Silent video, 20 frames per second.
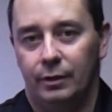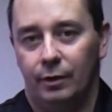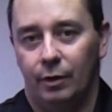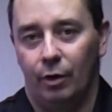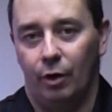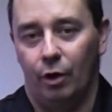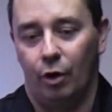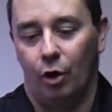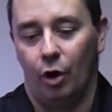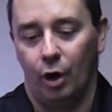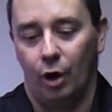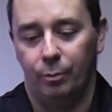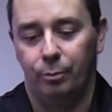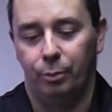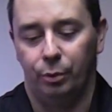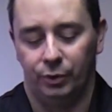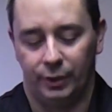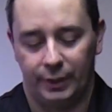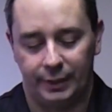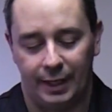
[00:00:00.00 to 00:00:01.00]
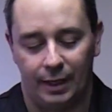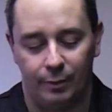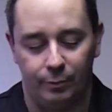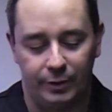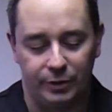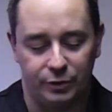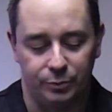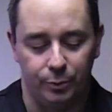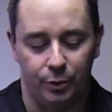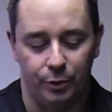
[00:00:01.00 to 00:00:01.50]
or put it down
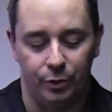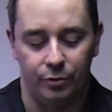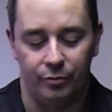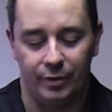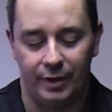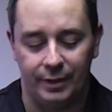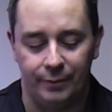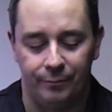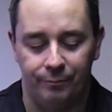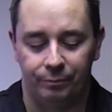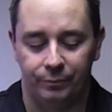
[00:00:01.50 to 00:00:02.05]
when it's moving.